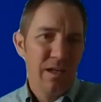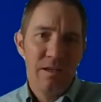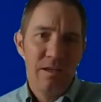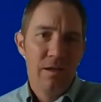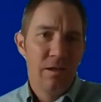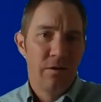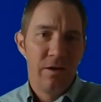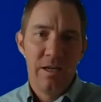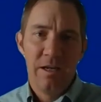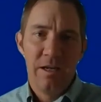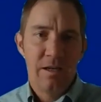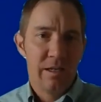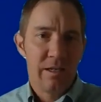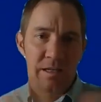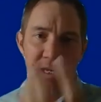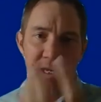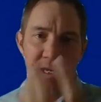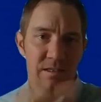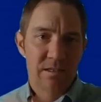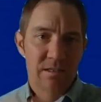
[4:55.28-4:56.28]
In
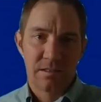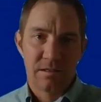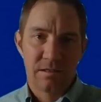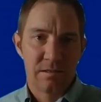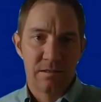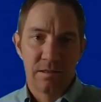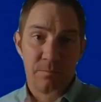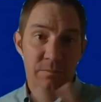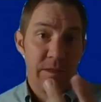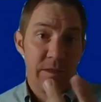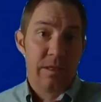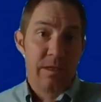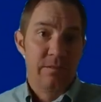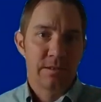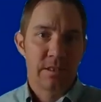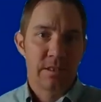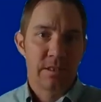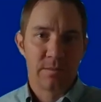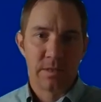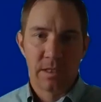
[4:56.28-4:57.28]
case something
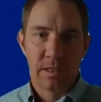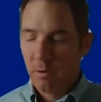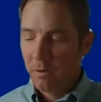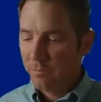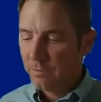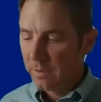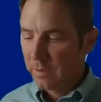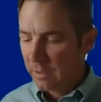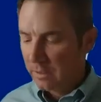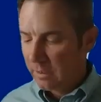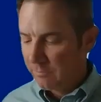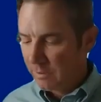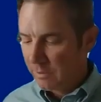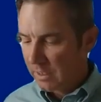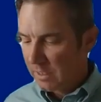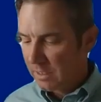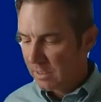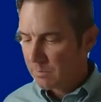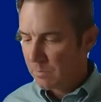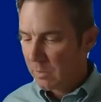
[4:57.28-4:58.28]
else comes up. Hopefully it never
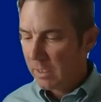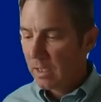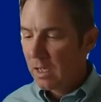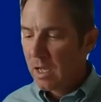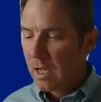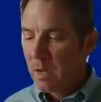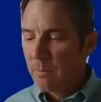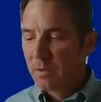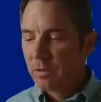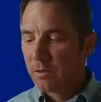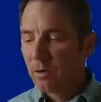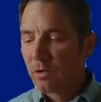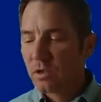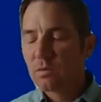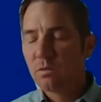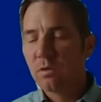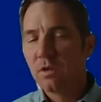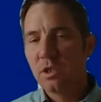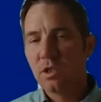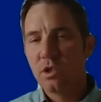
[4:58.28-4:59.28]
does, but But
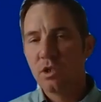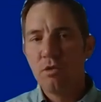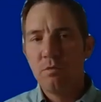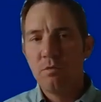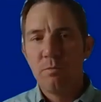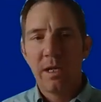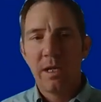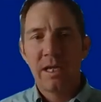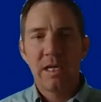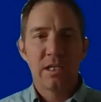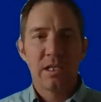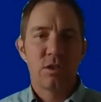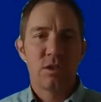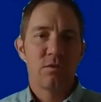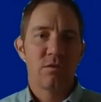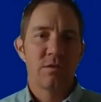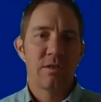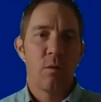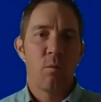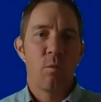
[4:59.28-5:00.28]
those were the two big
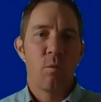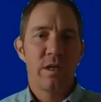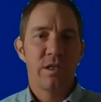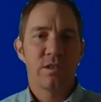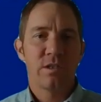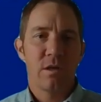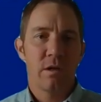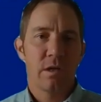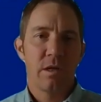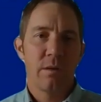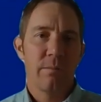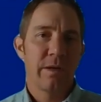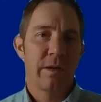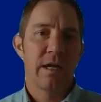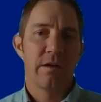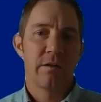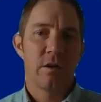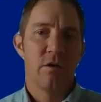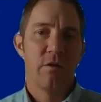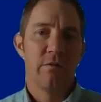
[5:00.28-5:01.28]
issues that we saw coming
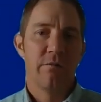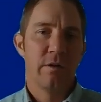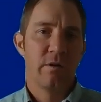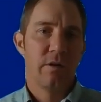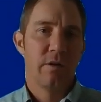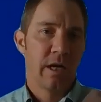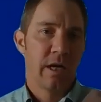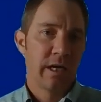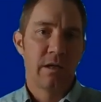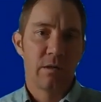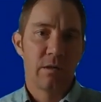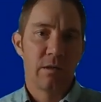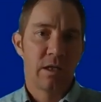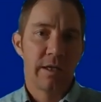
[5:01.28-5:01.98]
out of COVID. Again,